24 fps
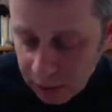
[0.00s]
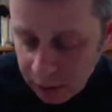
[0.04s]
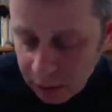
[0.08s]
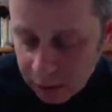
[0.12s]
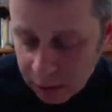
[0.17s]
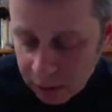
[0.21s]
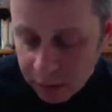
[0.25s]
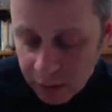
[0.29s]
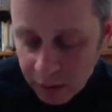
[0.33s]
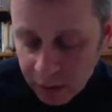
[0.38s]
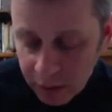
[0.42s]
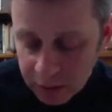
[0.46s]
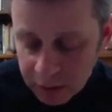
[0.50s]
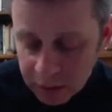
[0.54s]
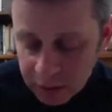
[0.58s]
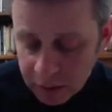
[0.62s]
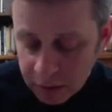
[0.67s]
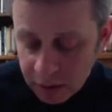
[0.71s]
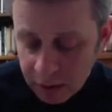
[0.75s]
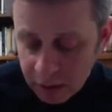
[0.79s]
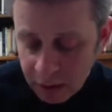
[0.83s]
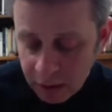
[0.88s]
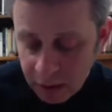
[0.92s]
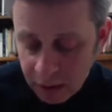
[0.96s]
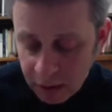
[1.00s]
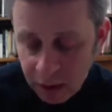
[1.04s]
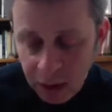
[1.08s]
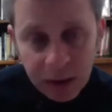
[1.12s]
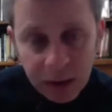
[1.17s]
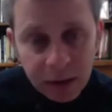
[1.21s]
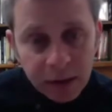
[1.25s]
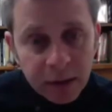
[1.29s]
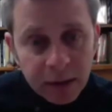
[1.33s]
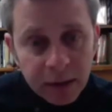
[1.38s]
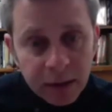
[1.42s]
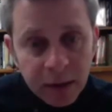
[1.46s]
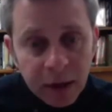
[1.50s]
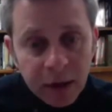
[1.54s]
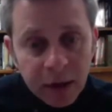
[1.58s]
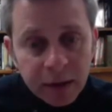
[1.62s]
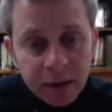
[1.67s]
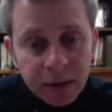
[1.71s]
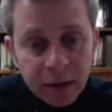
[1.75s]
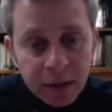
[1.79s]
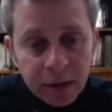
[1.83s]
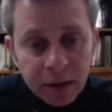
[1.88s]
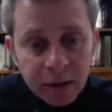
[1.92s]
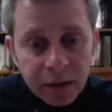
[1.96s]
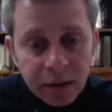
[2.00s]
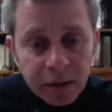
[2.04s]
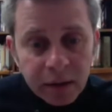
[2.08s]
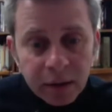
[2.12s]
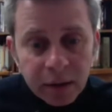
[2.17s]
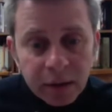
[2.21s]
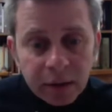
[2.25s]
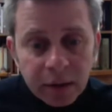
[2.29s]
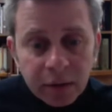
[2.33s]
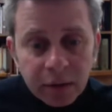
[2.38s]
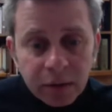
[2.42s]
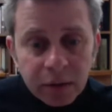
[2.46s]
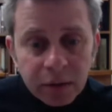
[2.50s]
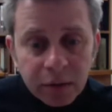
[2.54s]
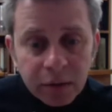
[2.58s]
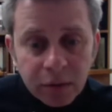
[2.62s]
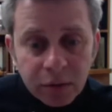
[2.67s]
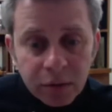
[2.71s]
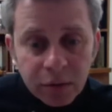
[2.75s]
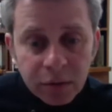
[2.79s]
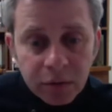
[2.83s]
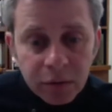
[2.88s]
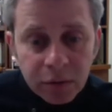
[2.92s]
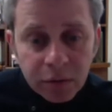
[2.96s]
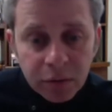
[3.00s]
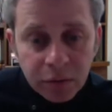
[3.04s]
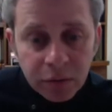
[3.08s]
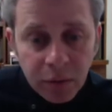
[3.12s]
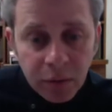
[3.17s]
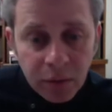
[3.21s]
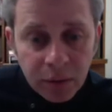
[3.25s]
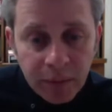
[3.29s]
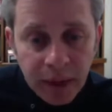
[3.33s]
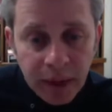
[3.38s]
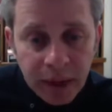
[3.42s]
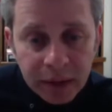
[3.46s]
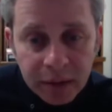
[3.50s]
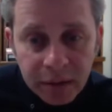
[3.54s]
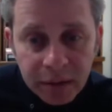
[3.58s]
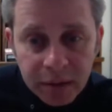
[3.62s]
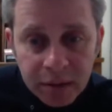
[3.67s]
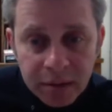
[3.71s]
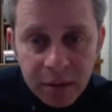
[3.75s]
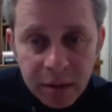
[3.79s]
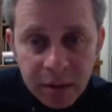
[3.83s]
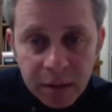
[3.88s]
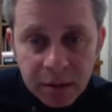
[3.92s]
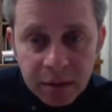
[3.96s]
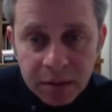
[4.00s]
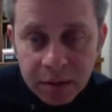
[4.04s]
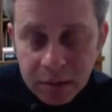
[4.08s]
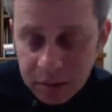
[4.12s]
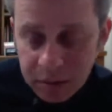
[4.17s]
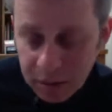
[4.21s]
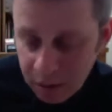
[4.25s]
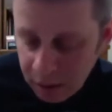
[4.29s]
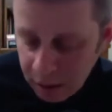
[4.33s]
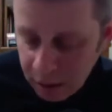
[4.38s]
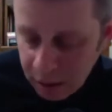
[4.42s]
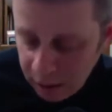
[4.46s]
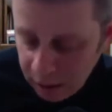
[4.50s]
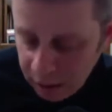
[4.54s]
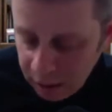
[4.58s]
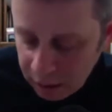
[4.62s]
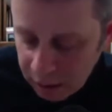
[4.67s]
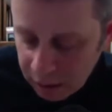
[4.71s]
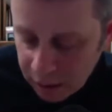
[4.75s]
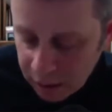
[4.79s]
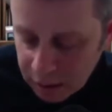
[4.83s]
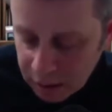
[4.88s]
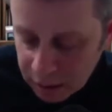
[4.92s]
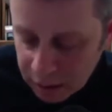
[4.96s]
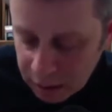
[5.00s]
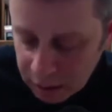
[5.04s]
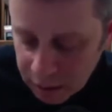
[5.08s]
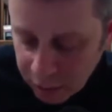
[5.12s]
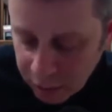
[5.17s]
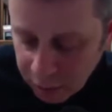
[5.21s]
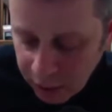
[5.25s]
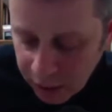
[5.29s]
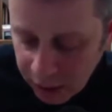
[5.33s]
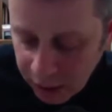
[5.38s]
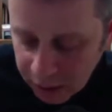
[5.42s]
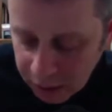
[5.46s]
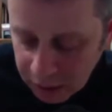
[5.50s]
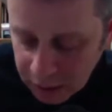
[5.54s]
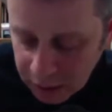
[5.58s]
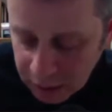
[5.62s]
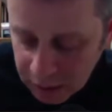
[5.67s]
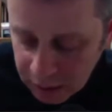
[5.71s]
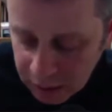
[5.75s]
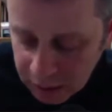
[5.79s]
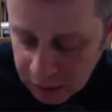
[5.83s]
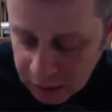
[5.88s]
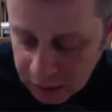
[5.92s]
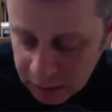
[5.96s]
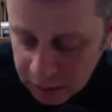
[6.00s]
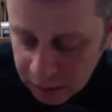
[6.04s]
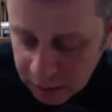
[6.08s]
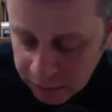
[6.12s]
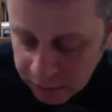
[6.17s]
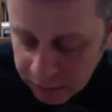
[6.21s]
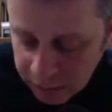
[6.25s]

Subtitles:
and thus hardly likely to romanticize indigenous practices.